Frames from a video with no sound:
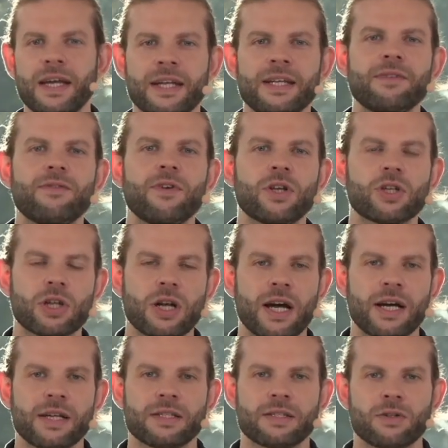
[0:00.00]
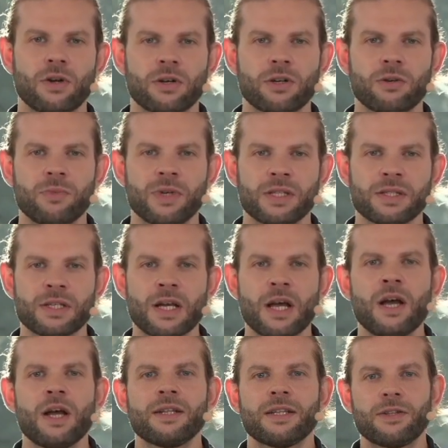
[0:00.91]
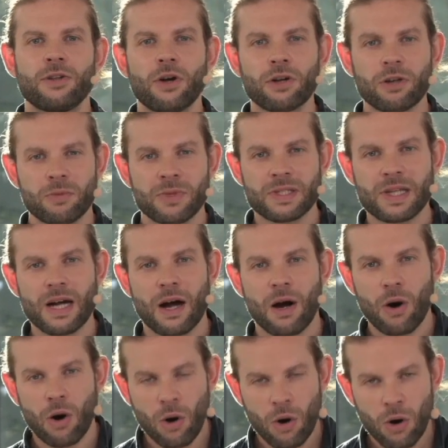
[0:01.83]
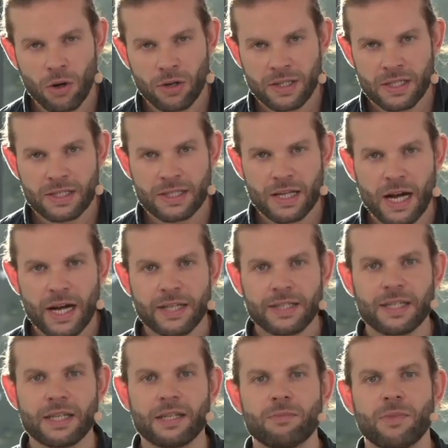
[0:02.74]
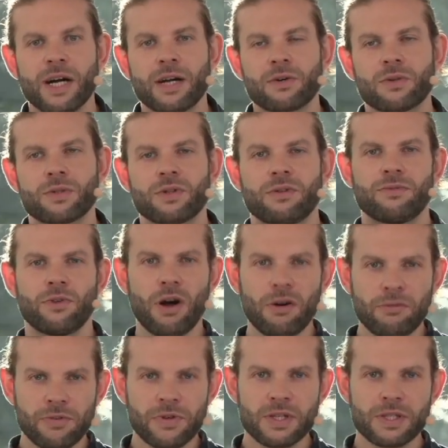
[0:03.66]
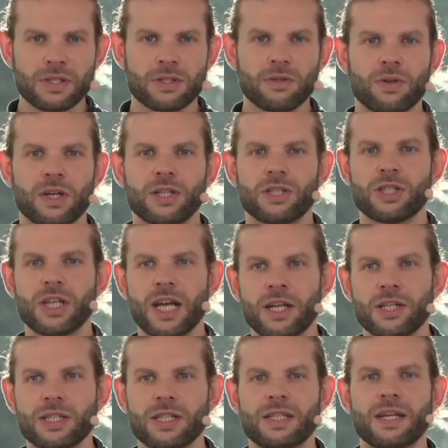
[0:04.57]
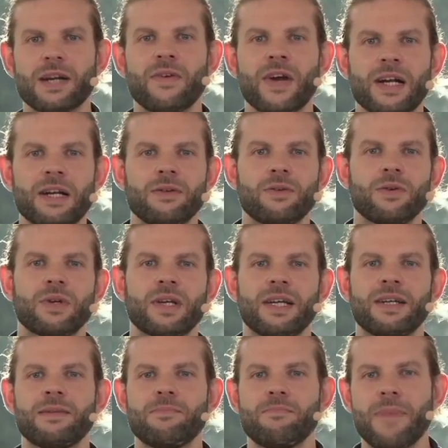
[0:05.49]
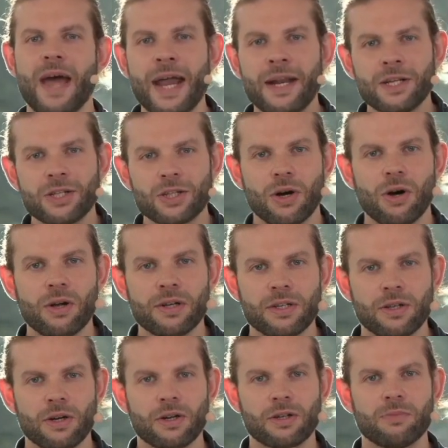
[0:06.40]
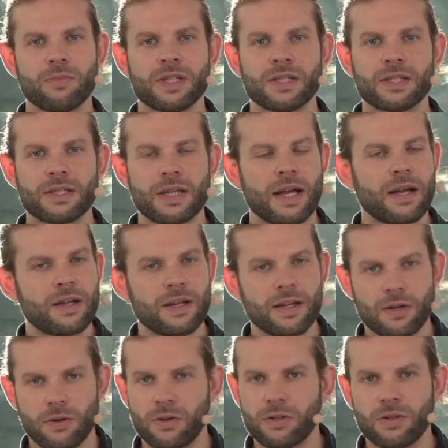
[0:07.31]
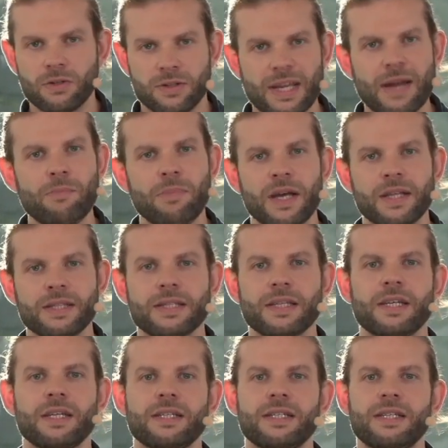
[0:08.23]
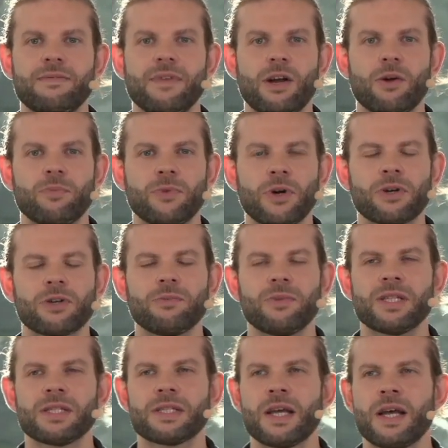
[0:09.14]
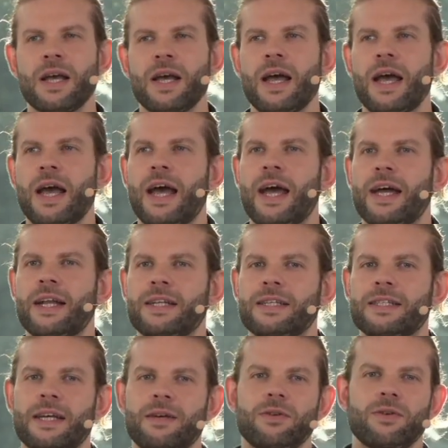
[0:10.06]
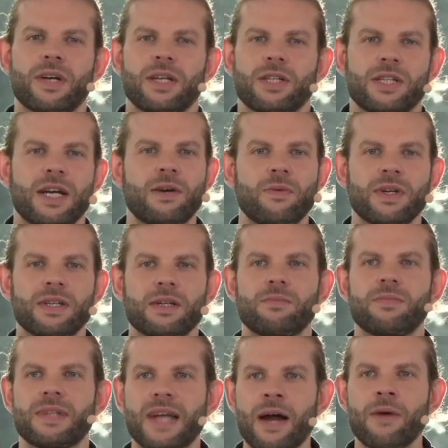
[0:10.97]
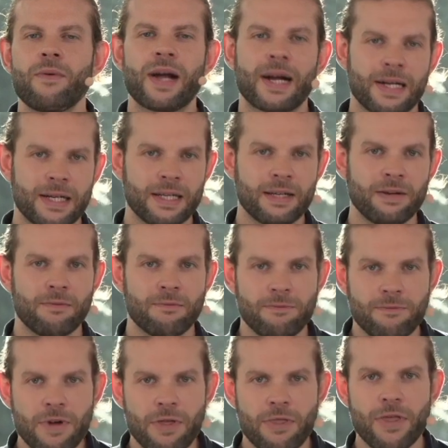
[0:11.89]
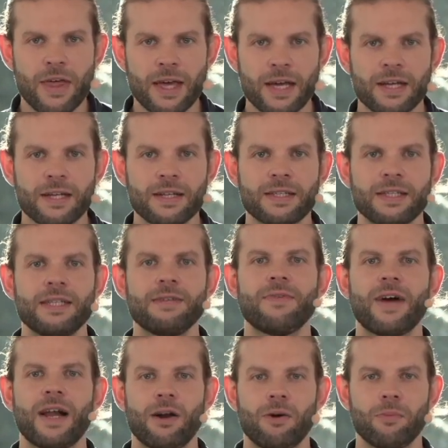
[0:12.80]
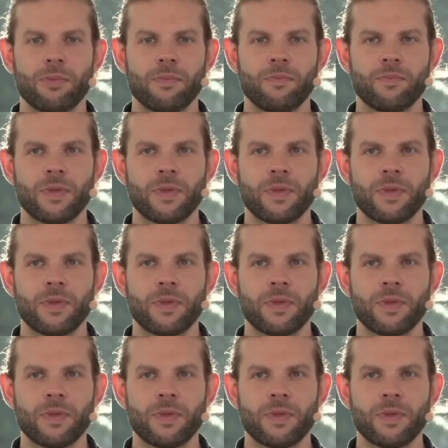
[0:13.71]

individualized documents. The documents are all designed in Microsoft Office. You can change it directly. You can manage all the documents, your templates in d.velop documents, and you can generate them directly within d.velop.